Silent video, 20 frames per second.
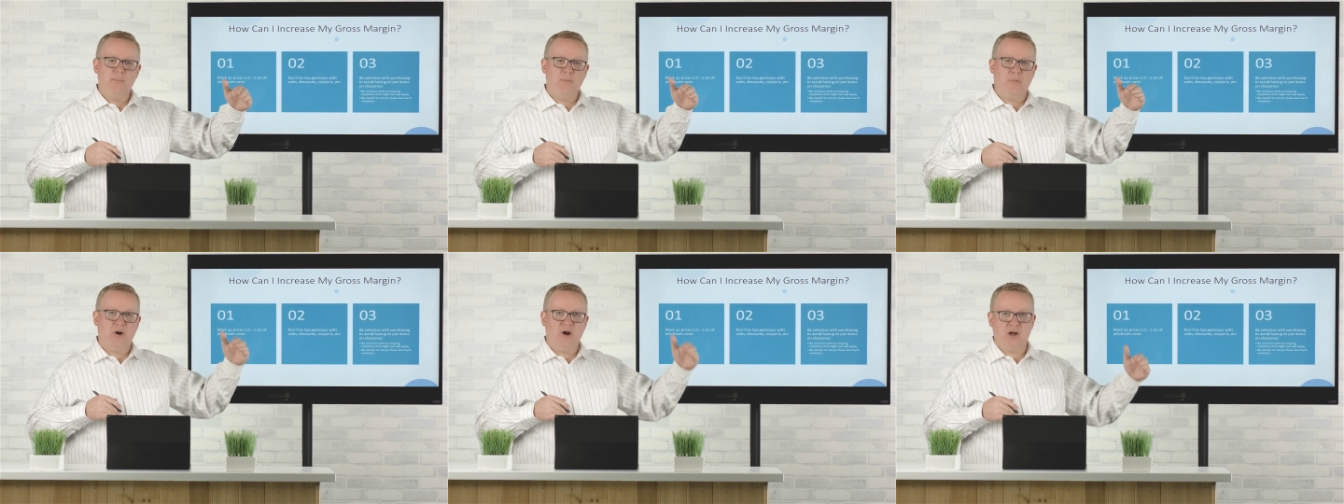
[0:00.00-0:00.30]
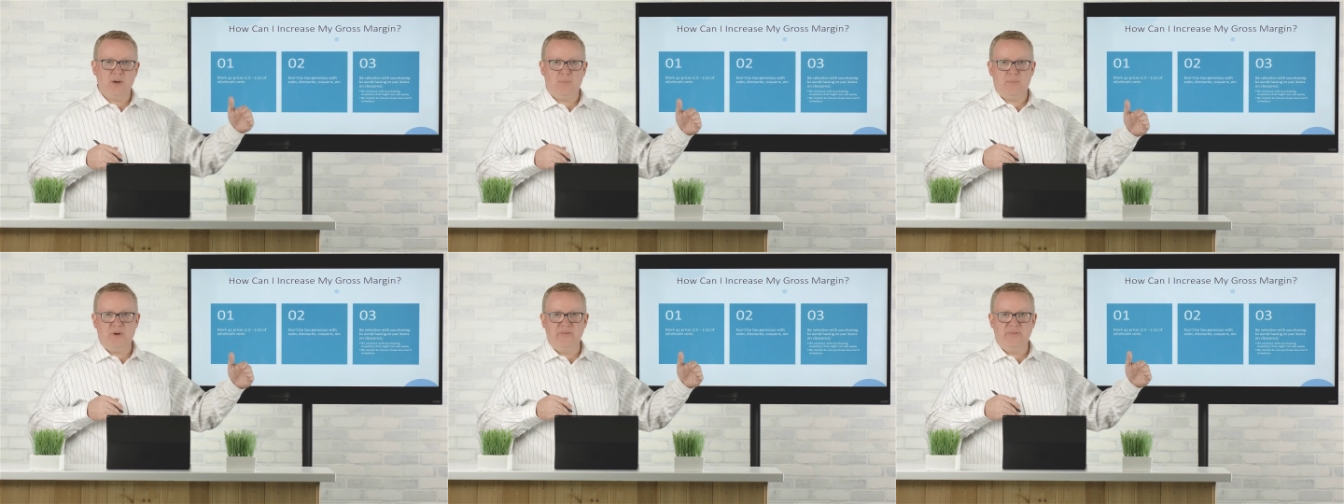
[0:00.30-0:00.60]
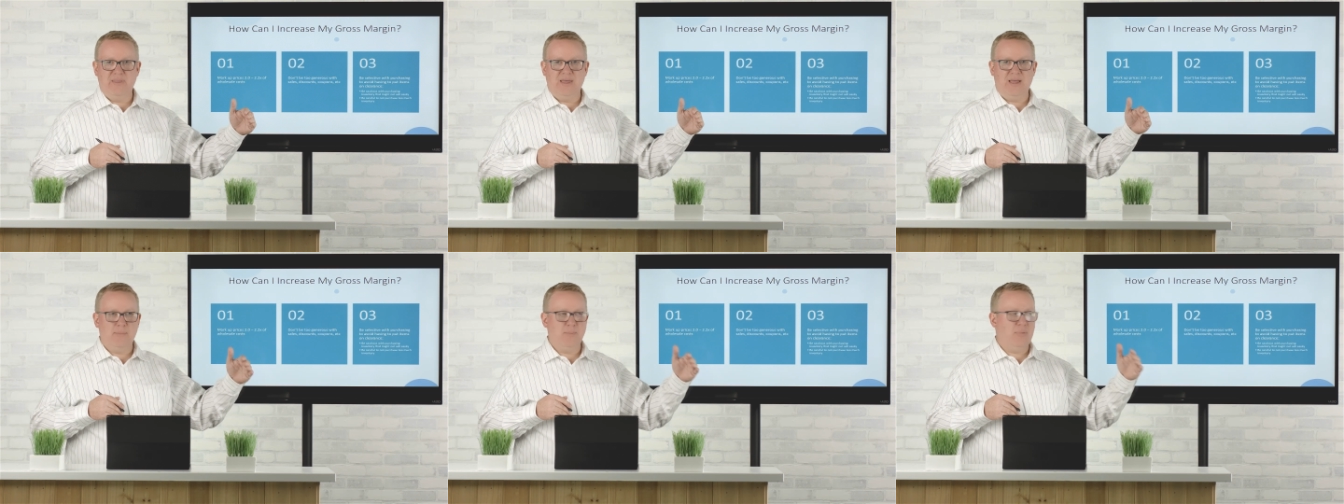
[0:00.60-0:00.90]
markup on
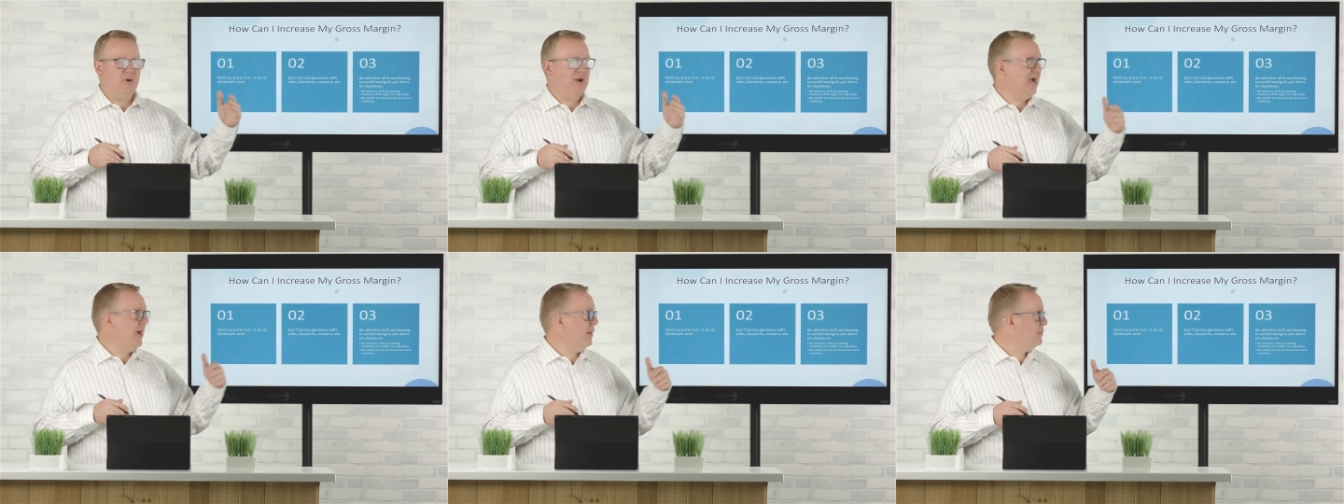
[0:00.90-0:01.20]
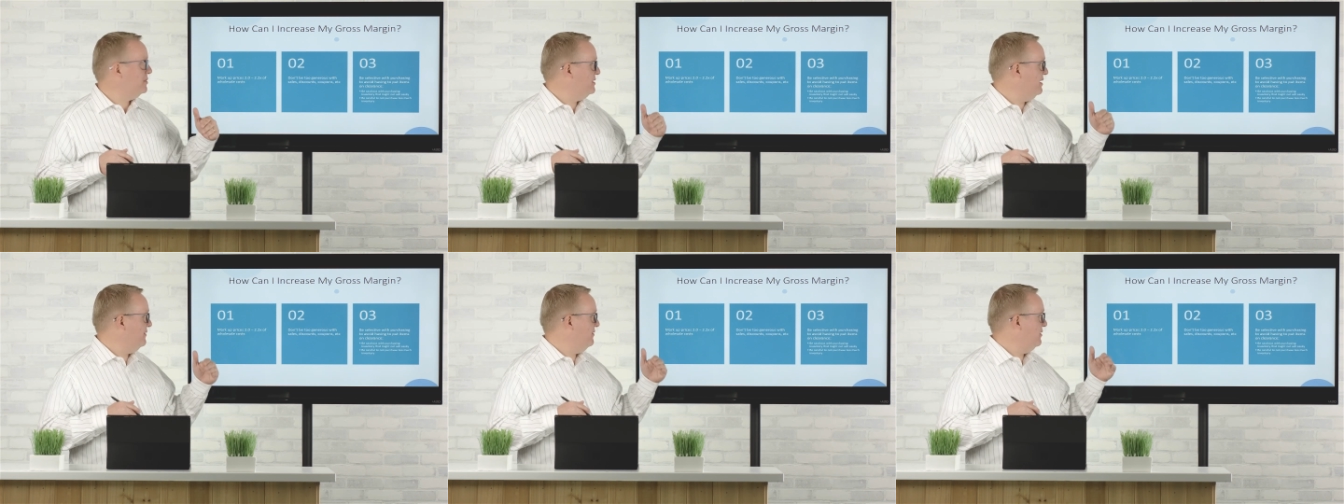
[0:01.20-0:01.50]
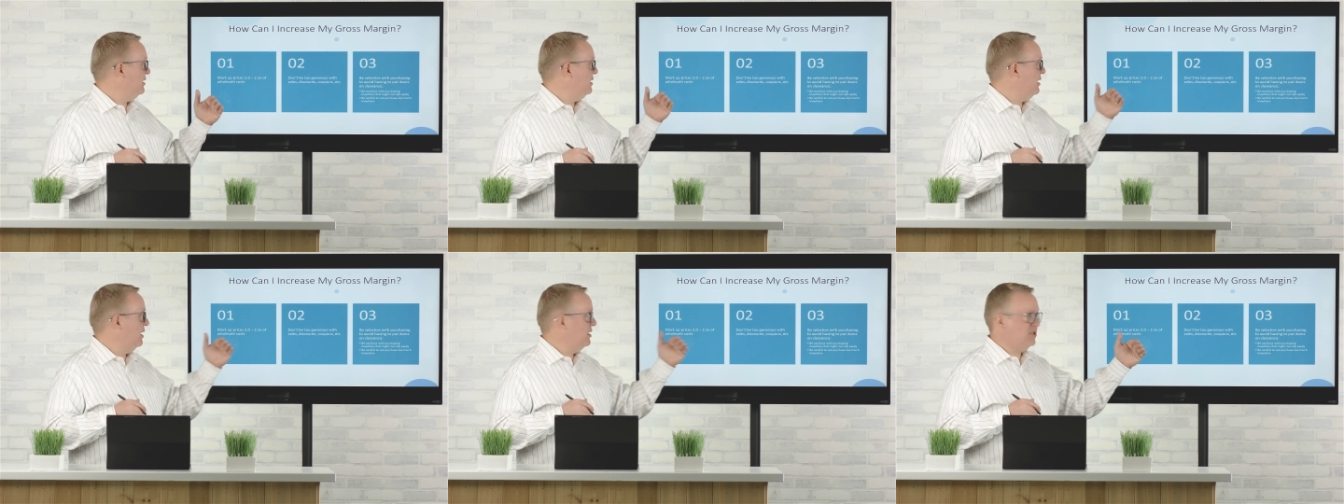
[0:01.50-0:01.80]
that, perhaps
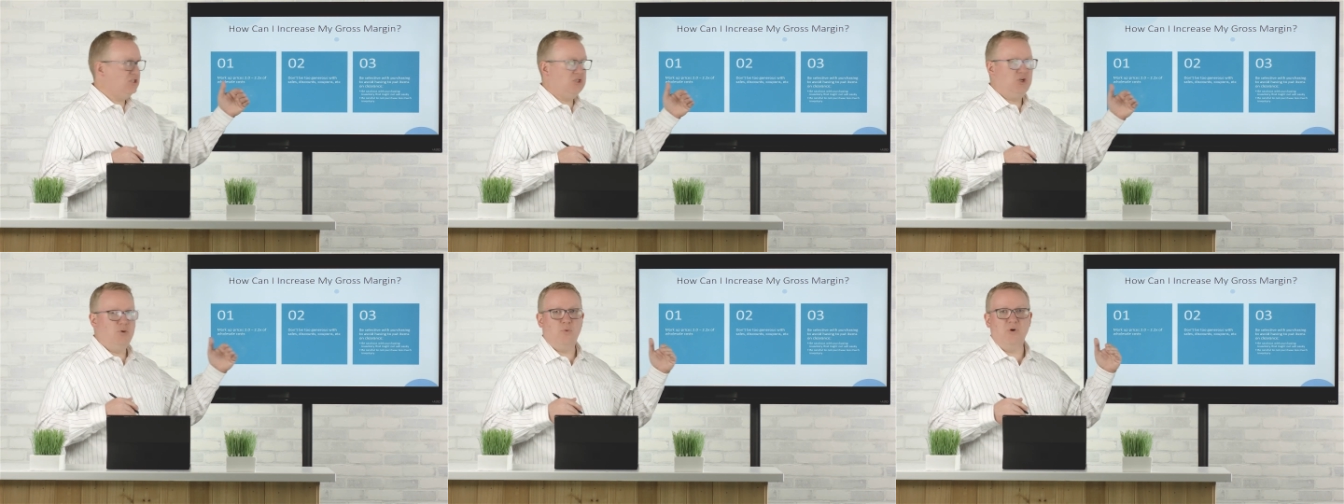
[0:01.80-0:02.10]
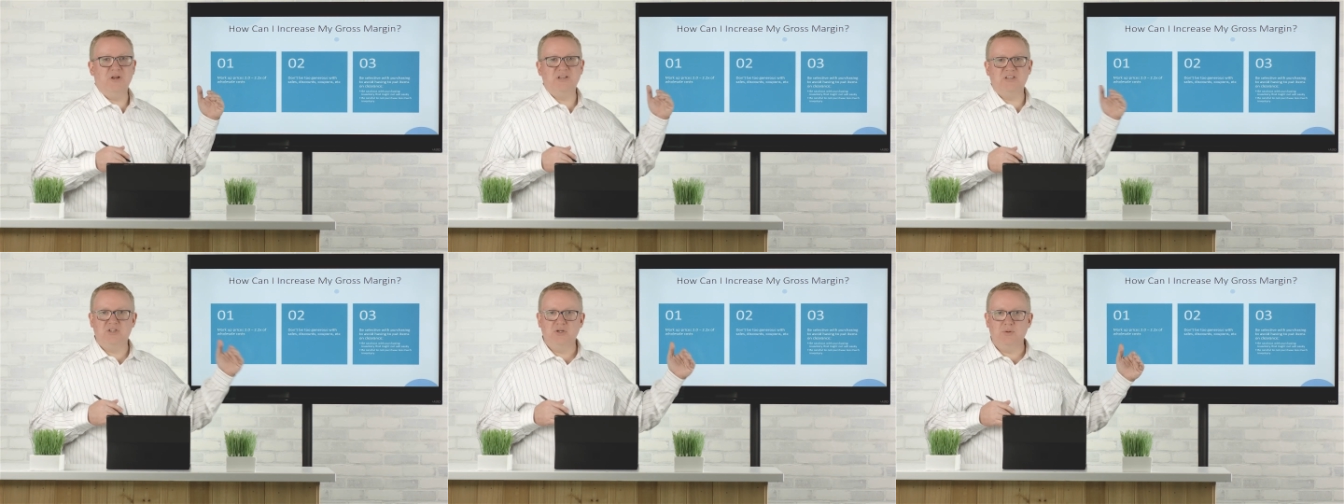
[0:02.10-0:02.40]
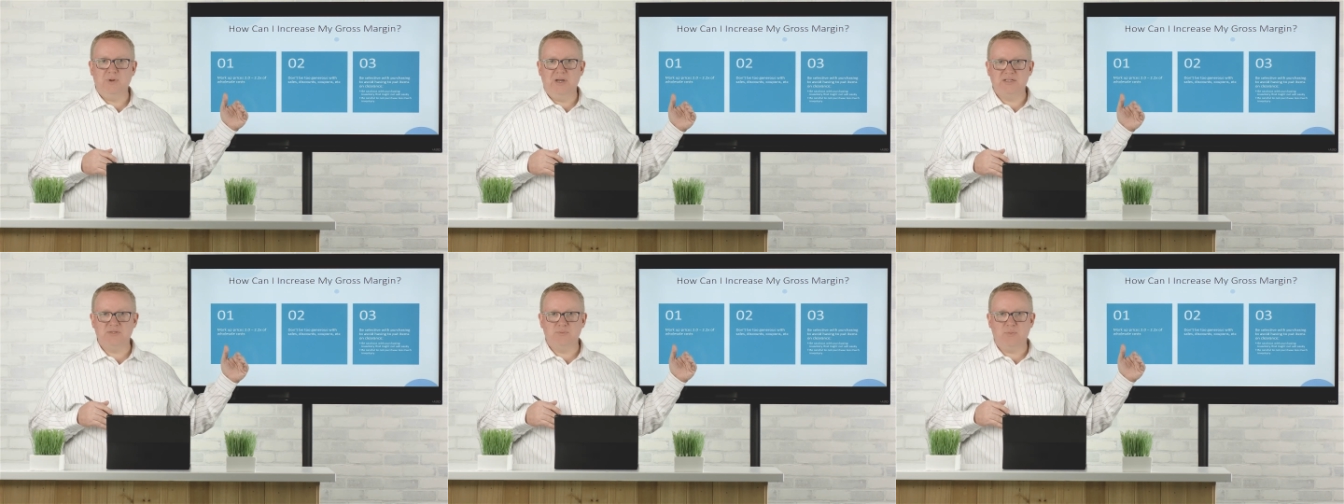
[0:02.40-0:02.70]
even a
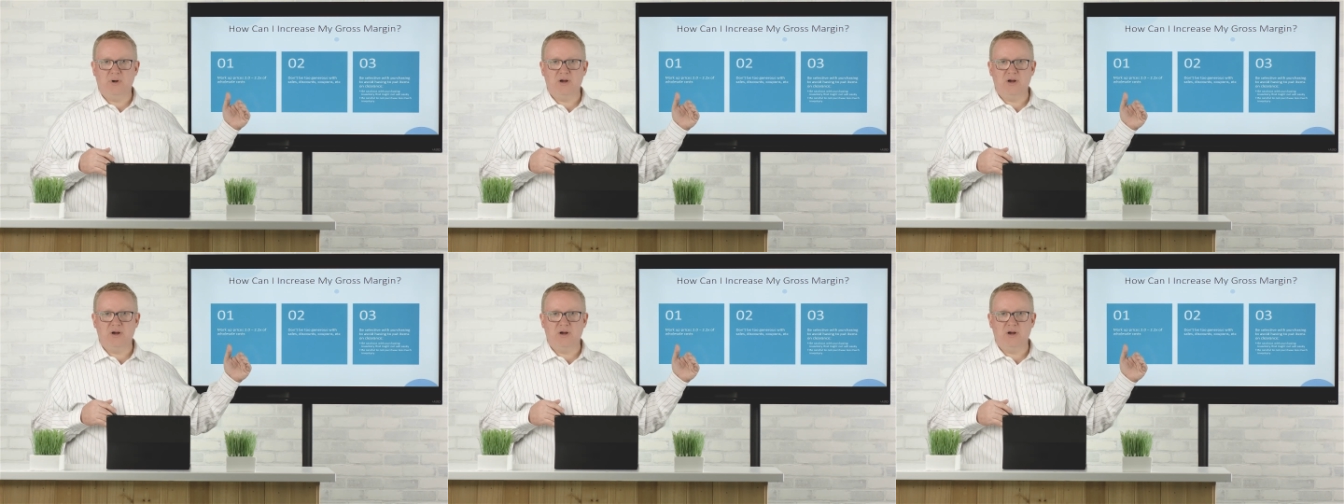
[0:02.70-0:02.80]
2.2x